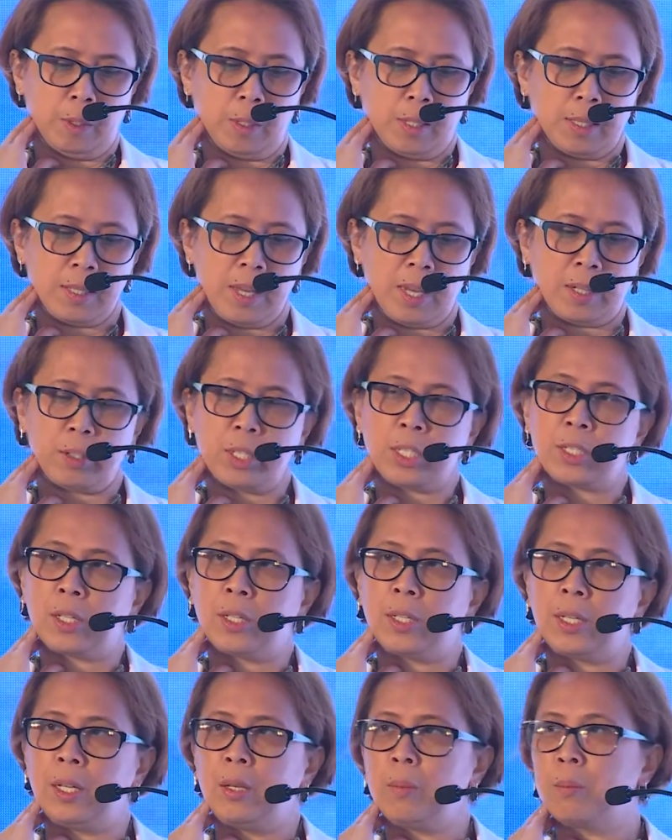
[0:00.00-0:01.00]

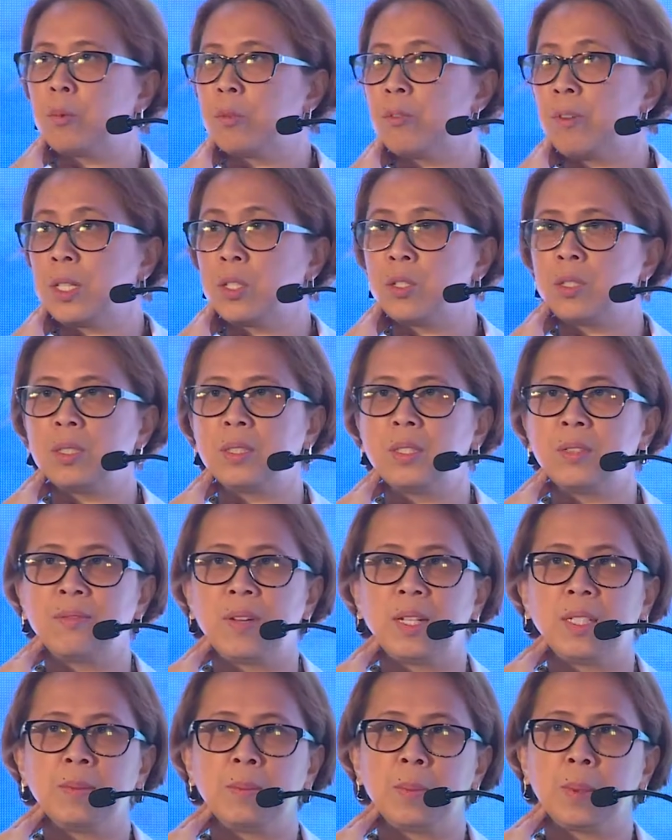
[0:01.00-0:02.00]
secretary, professional
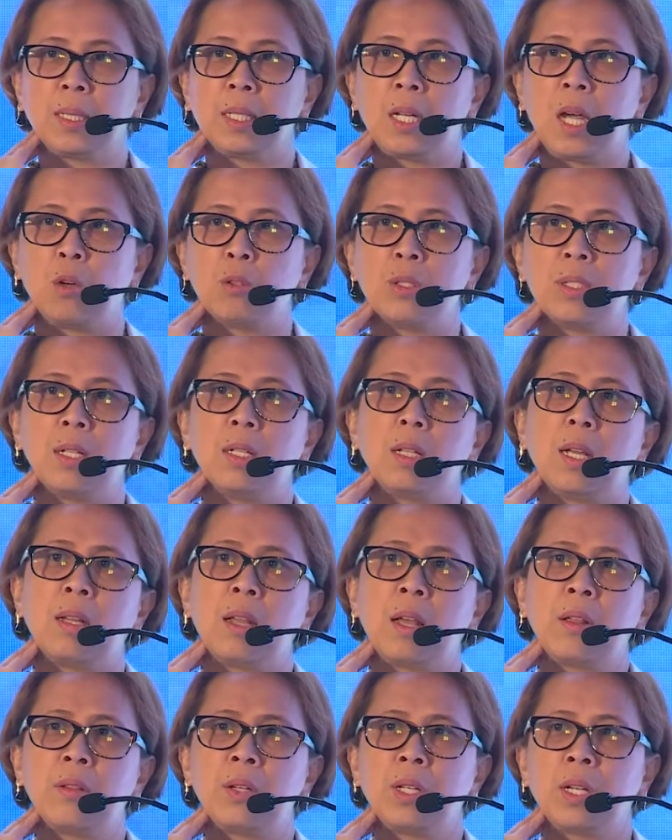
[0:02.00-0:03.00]
development council, and
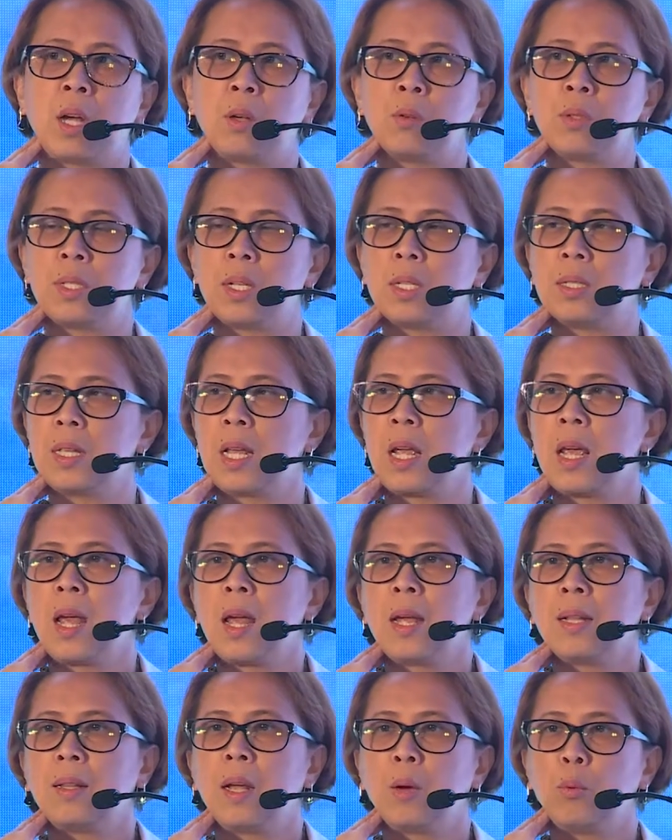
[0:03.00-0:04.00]
other councils
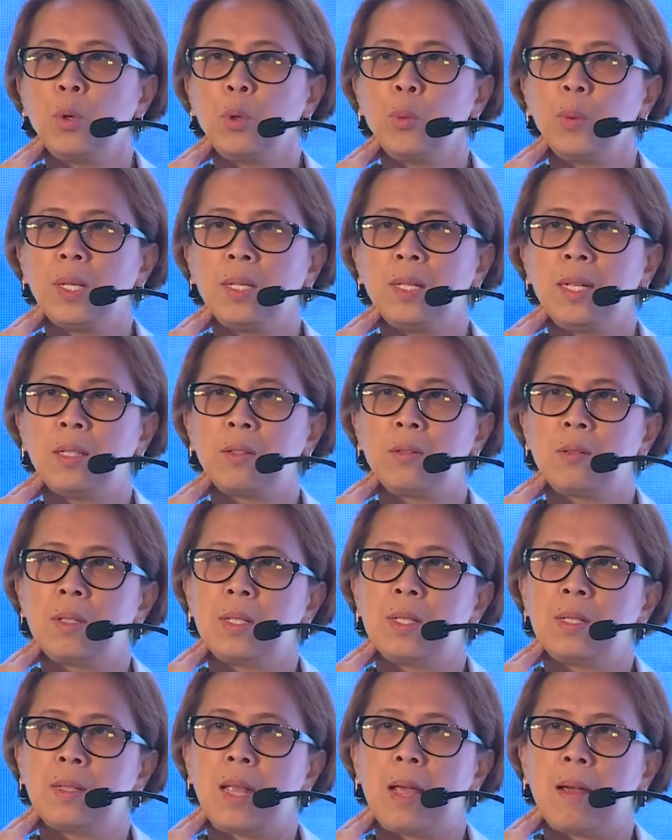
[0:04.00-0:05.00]
that we will need to
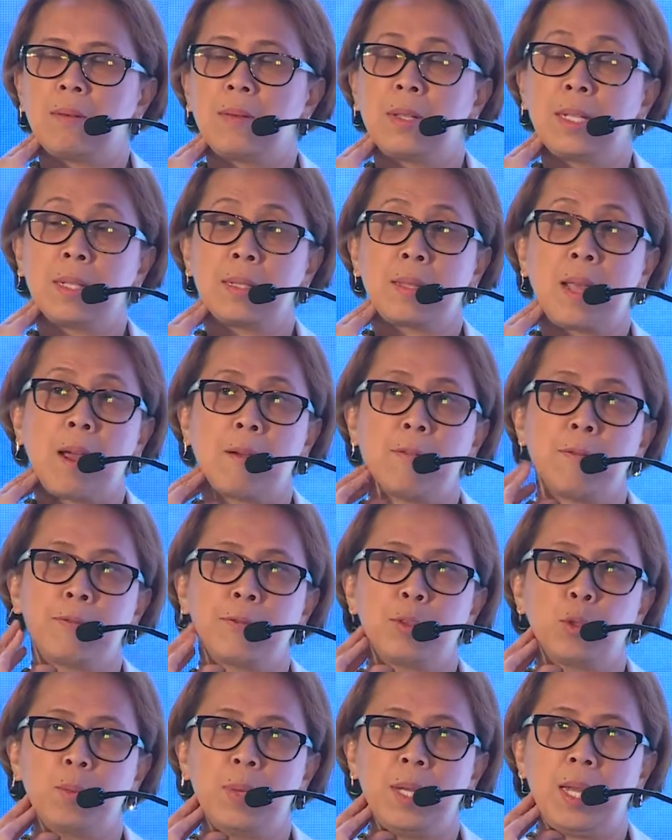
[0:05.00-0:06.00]
the
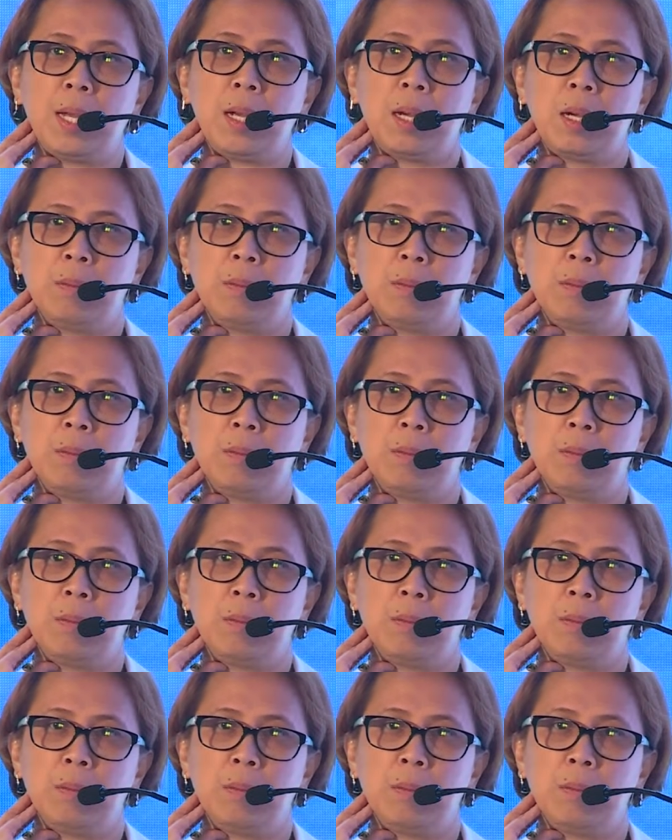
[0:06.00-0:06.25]
staff to be